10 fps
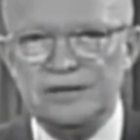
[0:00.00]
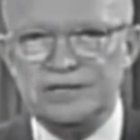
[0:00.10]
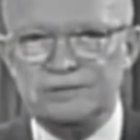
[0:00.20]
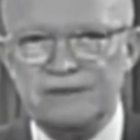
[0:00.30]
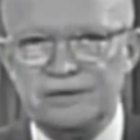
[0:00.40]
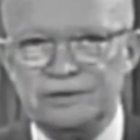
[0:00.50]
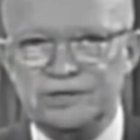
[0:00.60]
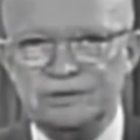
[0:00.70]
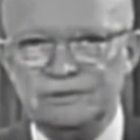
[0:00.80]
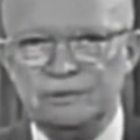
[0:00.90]
In this
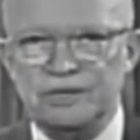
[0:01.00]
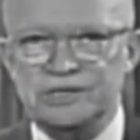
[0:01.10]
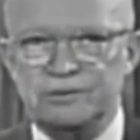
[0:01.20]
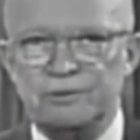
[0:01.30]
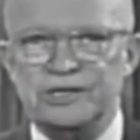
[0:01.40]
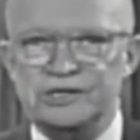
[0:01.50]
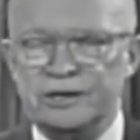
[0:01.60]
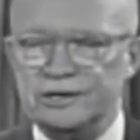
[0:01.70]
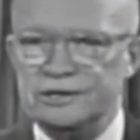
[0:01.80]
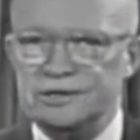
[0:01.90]
revolution,
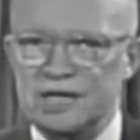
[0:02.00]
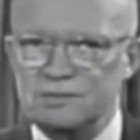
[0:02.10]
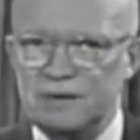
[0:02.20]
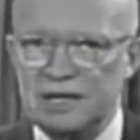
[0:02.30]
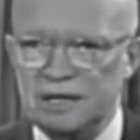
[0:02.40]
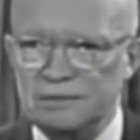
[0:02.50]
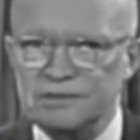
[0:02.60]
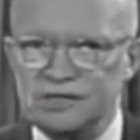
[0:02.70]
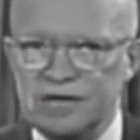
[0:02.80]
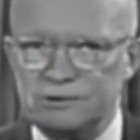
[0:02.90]
research has
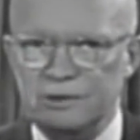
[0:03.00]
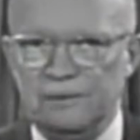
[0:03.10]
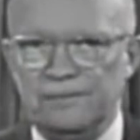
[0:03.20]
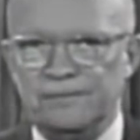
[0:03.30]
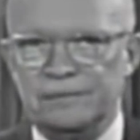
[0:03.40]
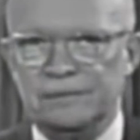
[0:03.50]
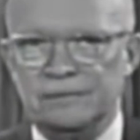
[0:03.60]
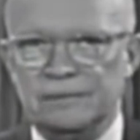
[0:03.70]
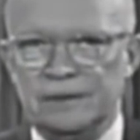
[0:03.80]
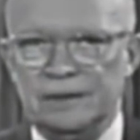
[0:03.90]
become central.
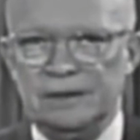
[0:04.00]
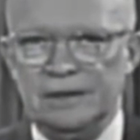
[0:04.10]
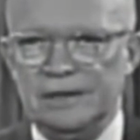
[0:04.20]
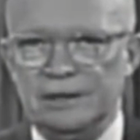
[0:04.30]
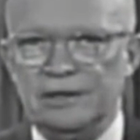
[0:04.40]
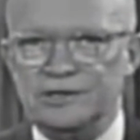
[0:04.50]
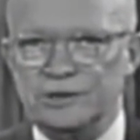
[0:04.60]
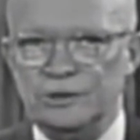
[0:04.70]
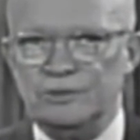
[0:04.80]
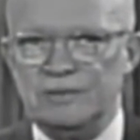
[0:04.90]
It
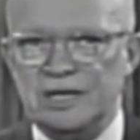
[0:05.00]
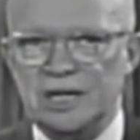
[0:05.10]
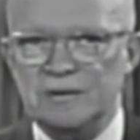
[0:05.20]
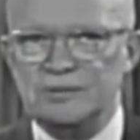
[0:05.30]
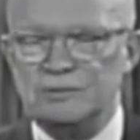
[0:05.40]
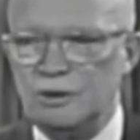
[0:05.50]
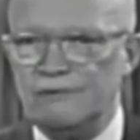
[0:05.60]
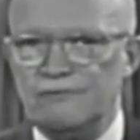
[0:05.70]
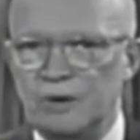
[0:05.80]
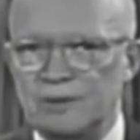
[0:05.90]
also becomes
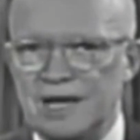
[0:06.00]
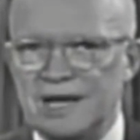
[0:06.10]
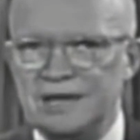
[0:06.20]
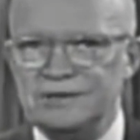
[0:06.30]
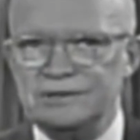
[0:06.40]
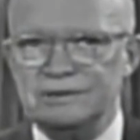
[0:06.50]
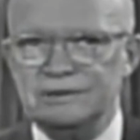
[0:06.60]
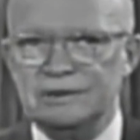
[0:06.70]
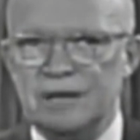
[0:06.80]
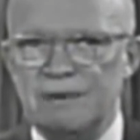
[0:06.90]
more formalized,
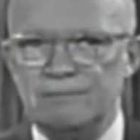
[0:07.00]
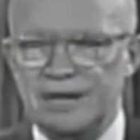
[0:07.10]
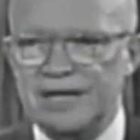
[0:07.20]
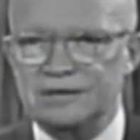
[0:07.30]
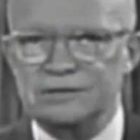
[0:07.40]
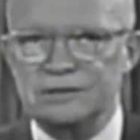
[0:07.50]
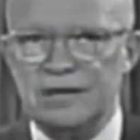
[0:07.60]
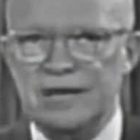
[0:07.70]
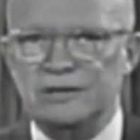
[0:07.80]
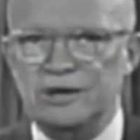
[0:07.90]
complex,
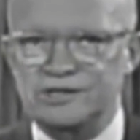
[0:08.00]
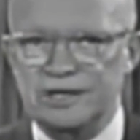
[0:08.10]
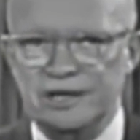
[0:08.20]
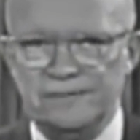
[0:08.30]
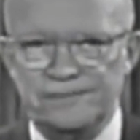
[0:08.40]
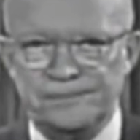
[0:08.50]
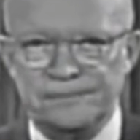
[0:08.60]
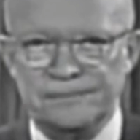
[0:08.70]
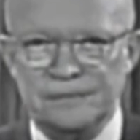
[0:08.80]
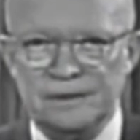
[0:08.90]
and costly.
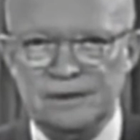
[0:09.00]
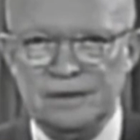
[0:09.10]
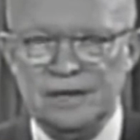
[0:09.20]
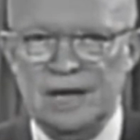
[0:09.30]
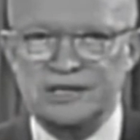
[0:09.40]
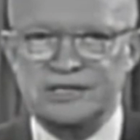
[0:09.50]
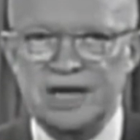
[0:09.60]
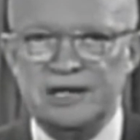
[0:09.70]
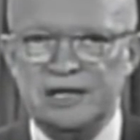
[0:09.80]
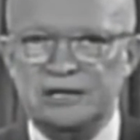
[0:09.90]
A
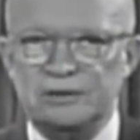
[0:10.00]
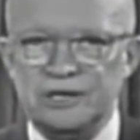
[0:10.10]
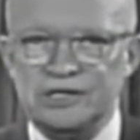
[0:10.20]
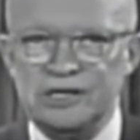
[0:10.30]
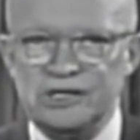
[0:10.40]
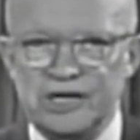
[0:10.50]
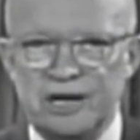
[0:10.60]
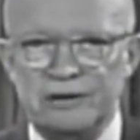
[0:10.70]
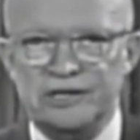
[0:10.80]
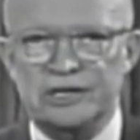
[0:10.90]
steadily increasing
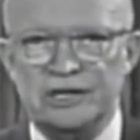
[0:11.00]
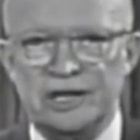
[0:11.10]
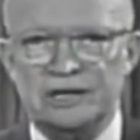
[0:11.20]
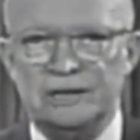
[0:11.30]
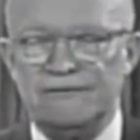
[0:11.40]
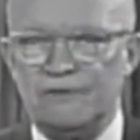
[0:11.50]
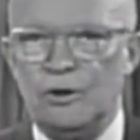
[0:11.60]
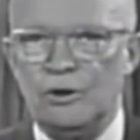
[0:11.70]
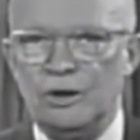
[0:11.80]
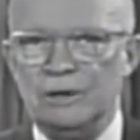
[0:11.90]
share is conducted
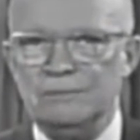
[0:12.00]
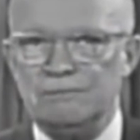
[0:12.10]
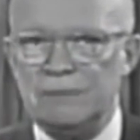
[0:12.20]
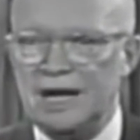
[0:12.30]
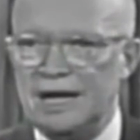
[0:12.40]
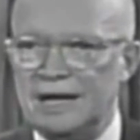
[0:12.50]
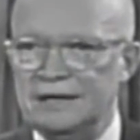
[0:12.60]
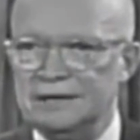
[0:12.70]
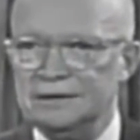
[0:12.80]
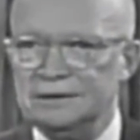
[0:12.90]
for,
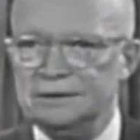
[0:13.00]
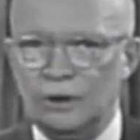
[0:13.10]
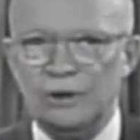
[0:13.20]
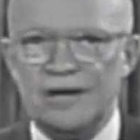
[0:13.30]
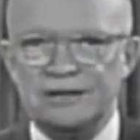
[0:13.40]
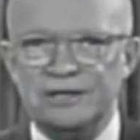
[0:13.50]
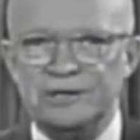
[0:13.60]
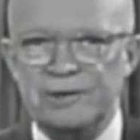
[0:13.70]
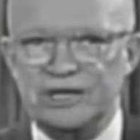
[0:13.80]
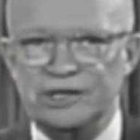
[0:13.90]
by, or at
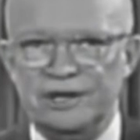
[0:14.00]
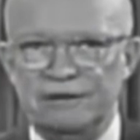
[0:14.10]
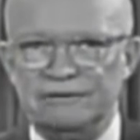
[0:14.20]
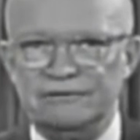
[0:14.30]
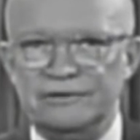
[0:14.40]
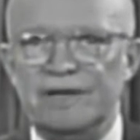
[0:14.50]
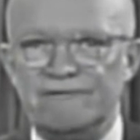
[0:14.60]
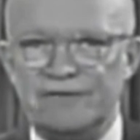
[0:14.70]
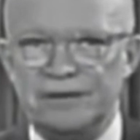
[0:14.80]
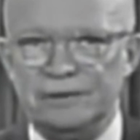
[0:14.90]
the direction of
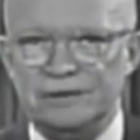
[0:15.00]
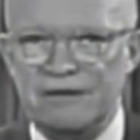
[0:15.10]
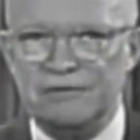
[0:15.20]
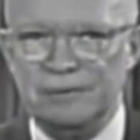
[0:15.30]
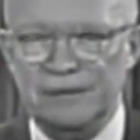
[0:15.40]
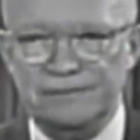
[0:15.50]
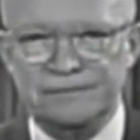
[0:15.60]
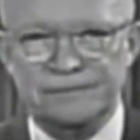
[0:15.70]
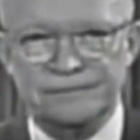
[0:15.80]
the federal government.